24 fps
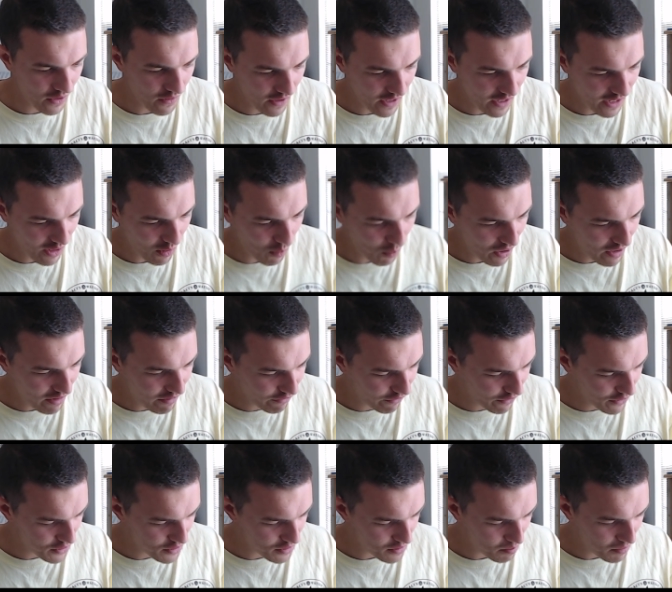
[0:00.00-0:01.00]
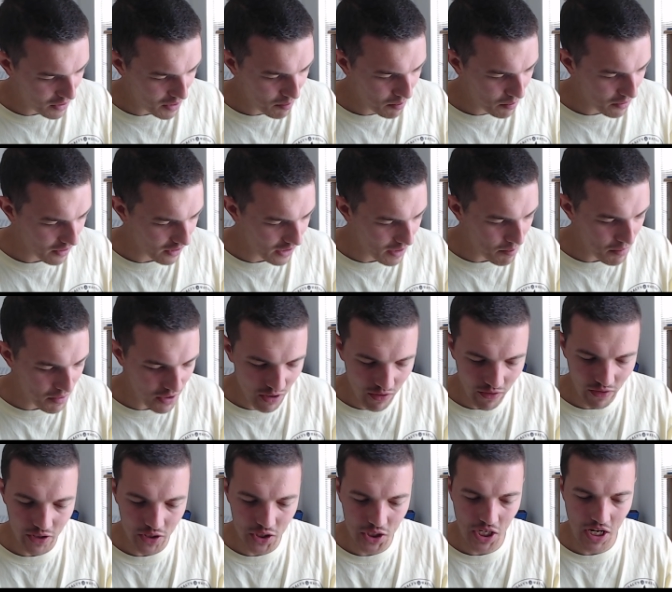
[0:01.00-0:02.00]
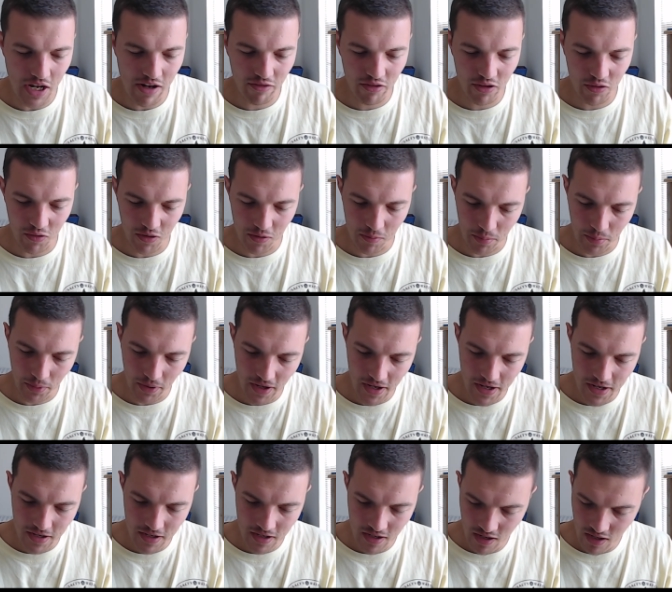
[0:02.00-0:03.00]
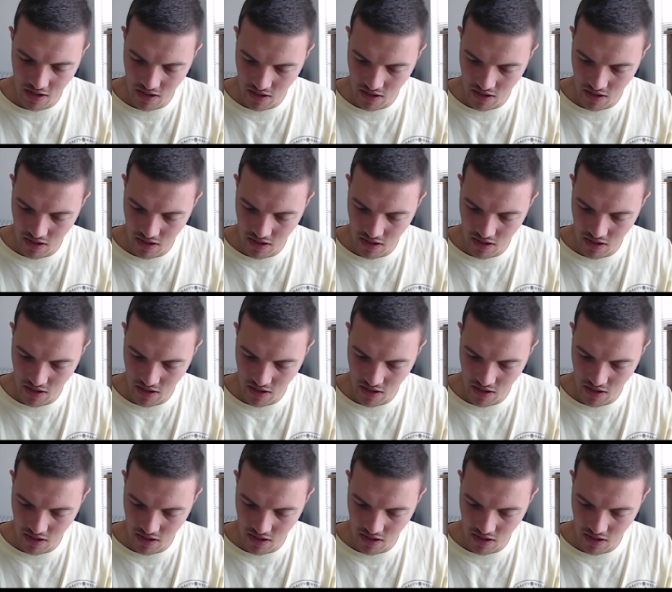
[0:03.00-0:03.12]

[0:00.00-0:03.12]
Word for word: okay, waiting for some people to let me know in the chat if they want to play.